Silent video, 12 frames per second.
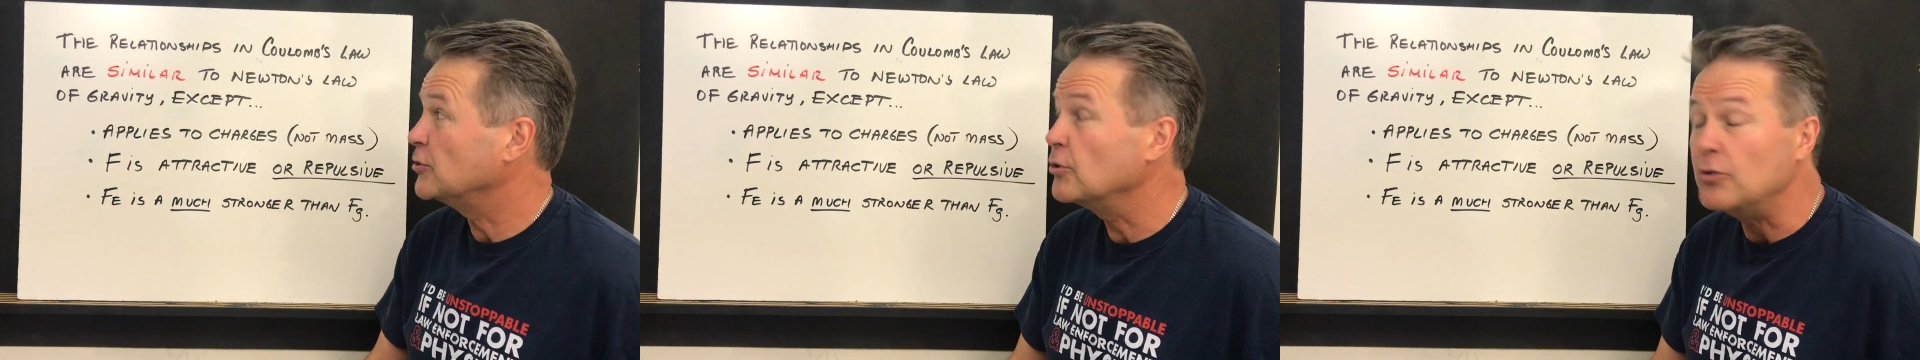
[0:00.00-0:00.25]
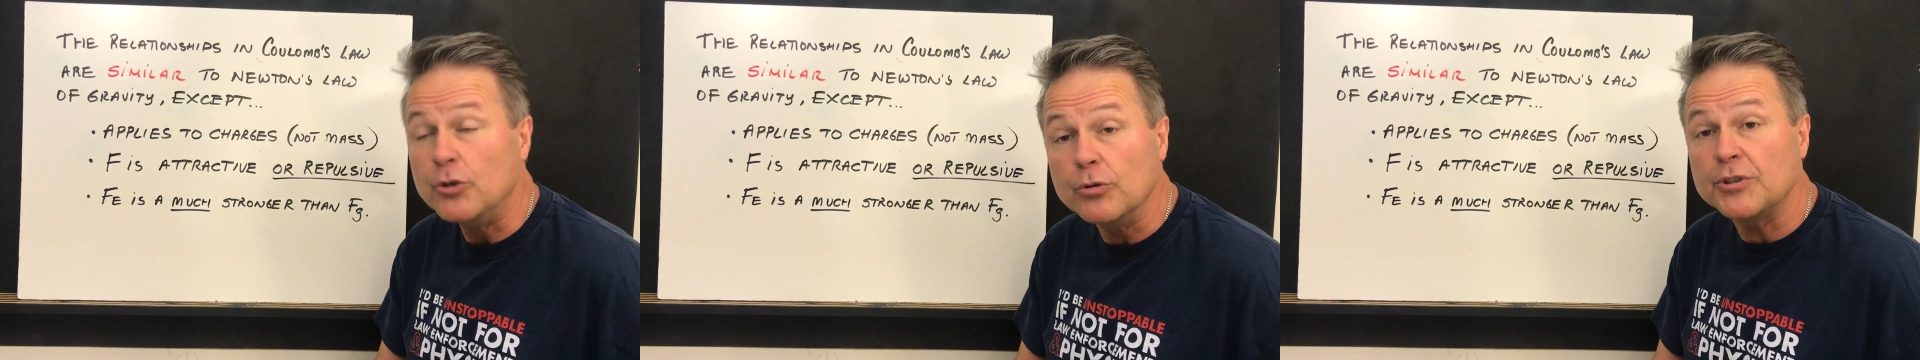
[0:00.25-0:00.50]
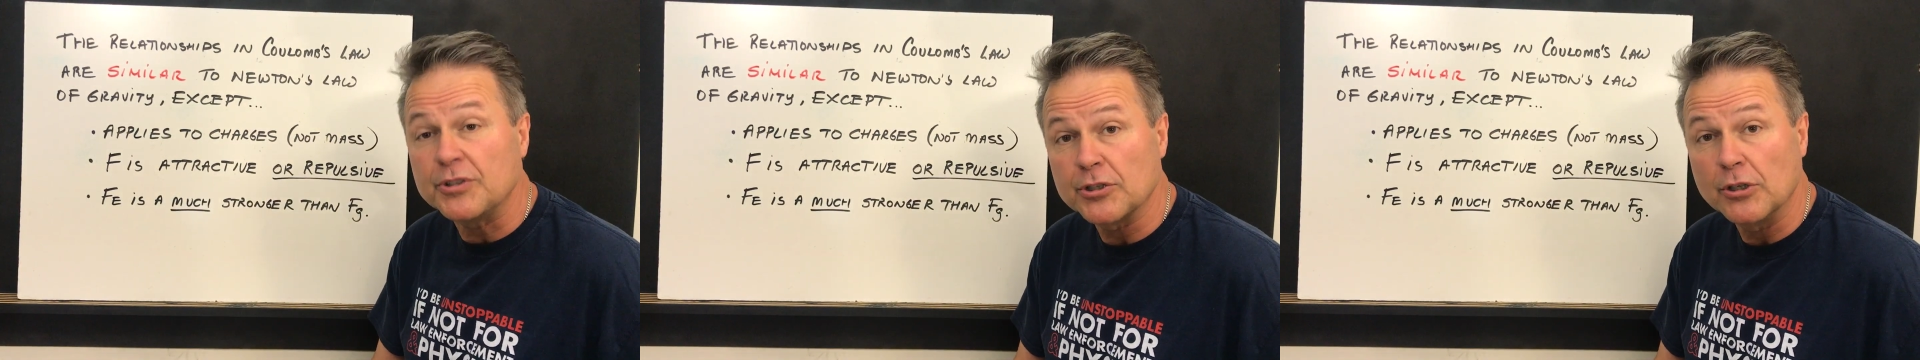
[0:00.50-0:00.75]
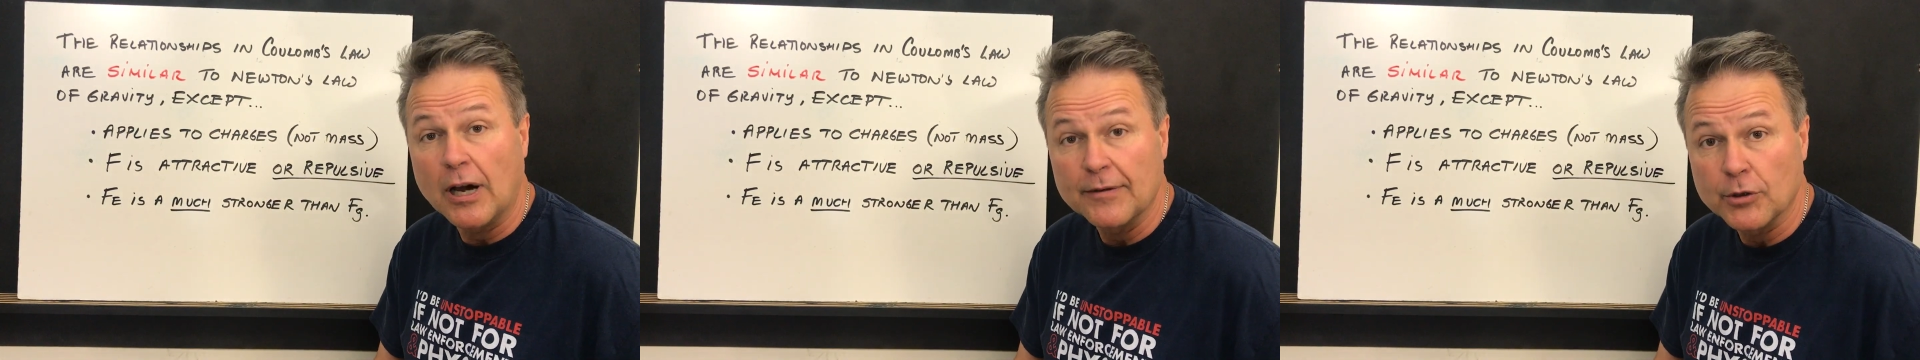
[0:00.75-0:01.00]
to Newton's
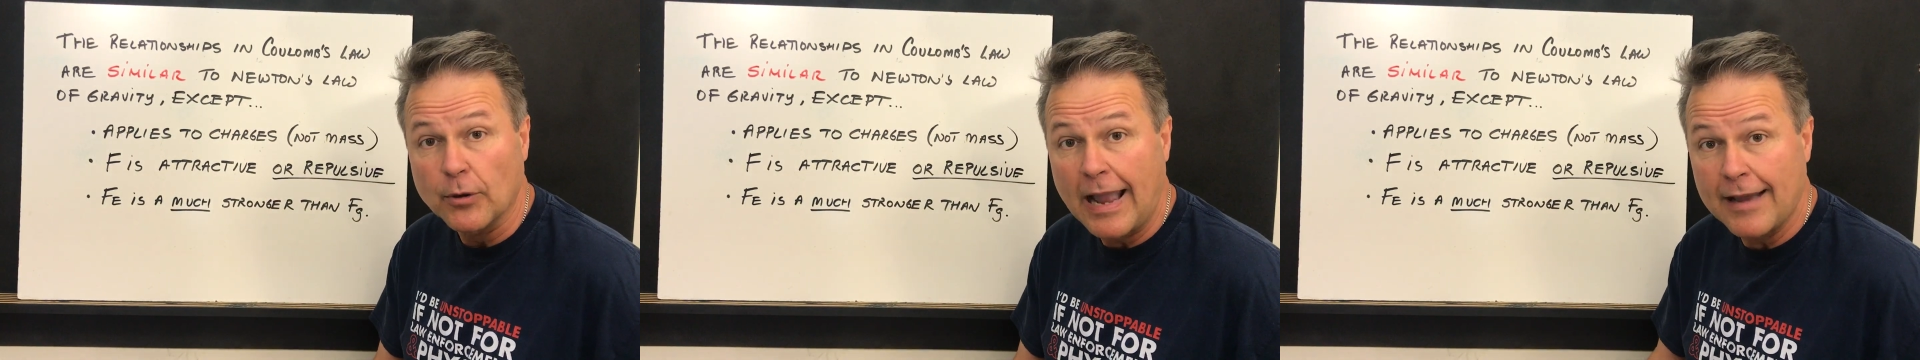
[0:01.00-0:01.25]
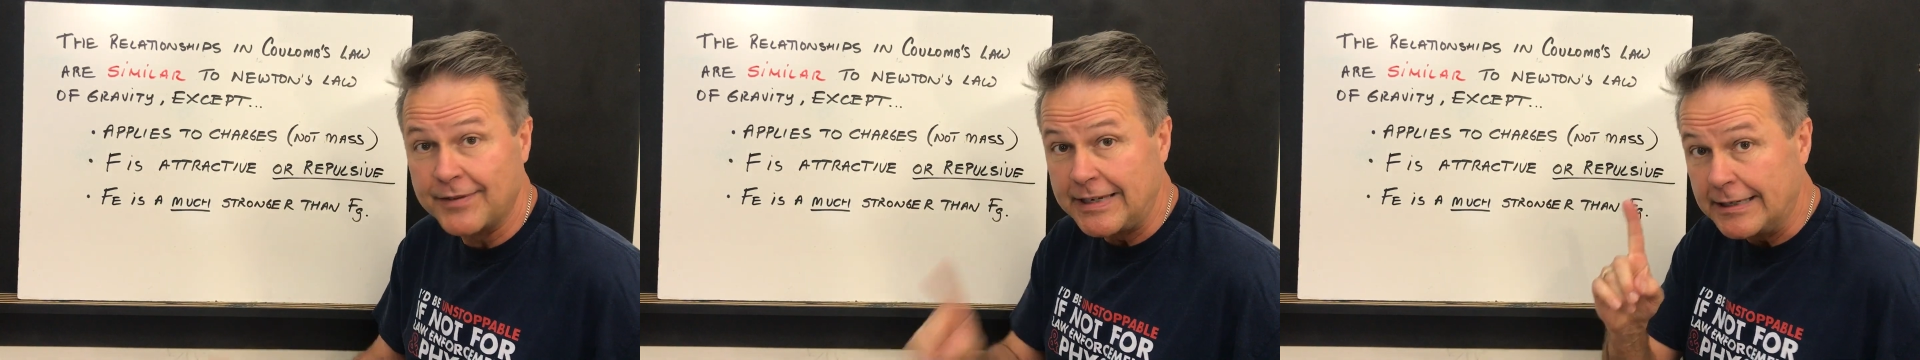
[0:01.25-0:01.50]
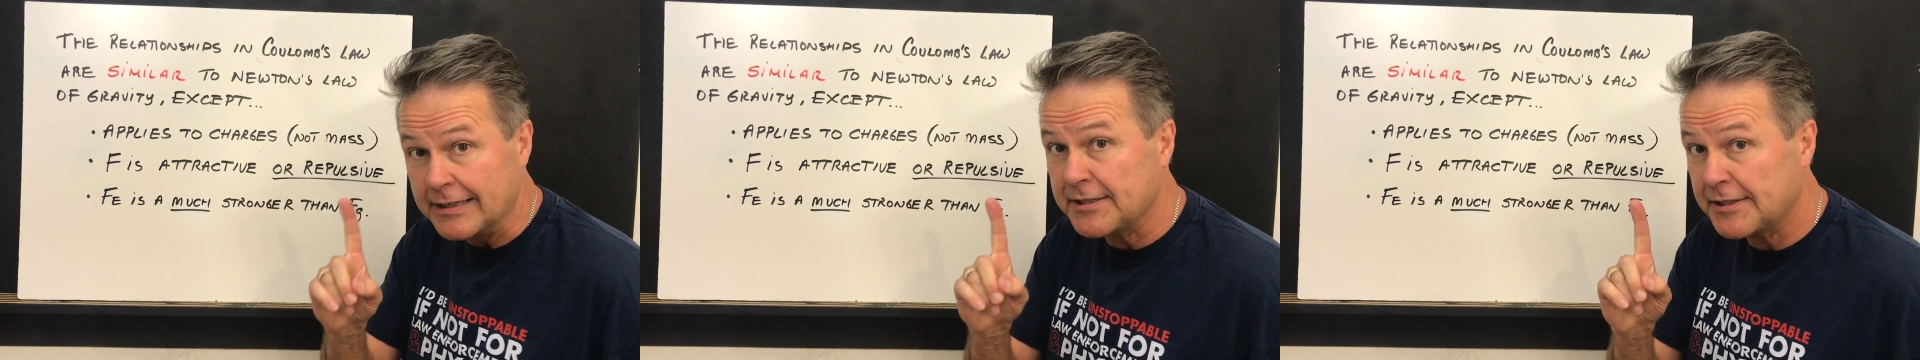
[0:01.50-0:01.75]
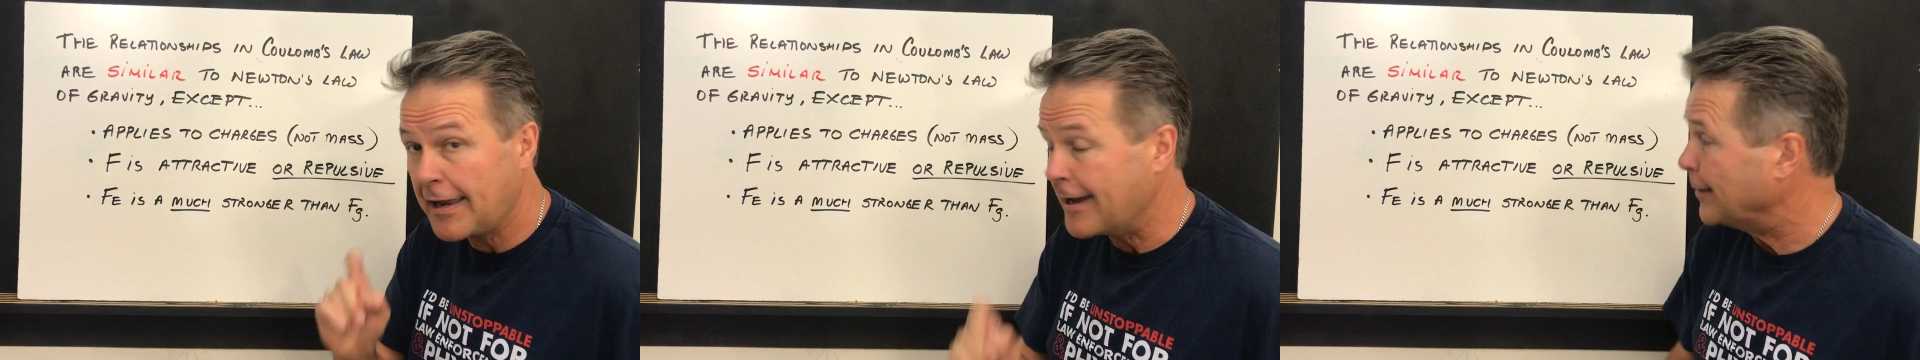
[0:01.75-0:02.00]
law of gravity,
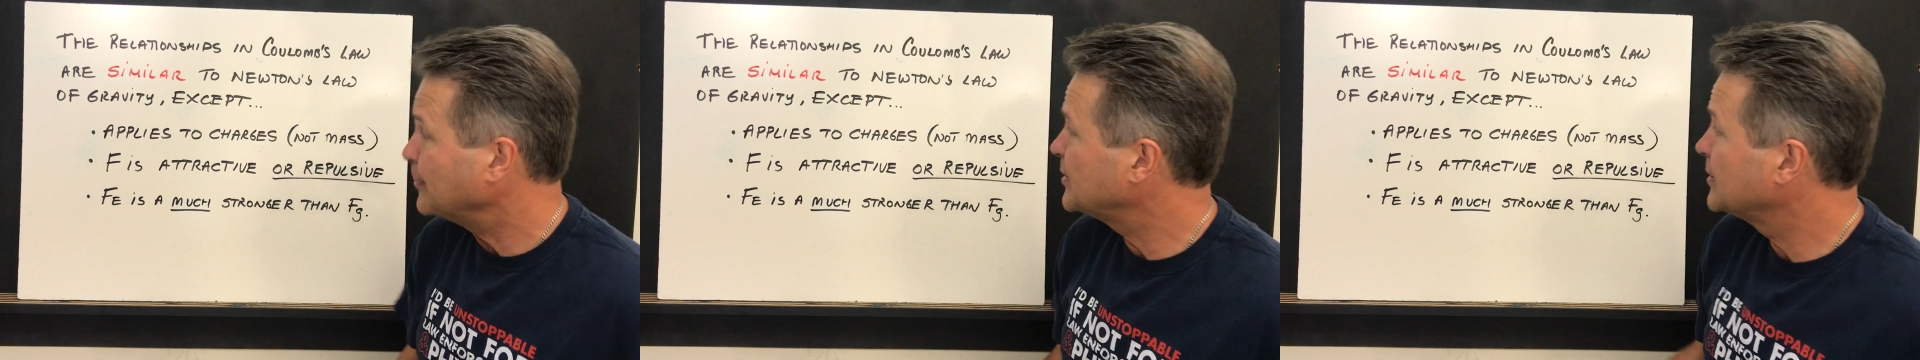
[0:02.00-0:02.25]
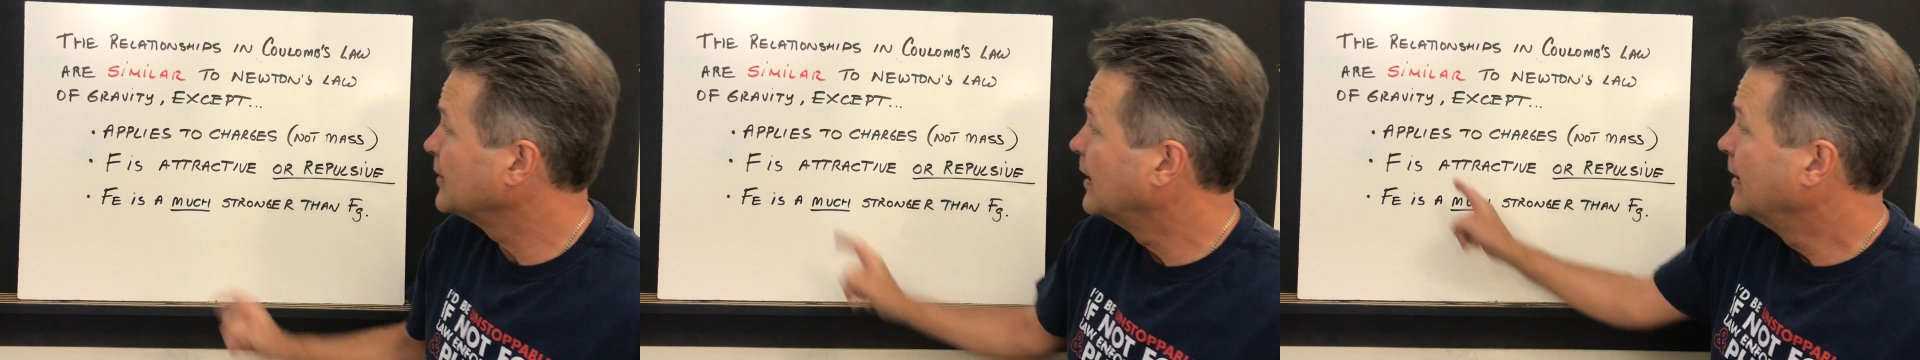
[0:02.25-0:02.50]
except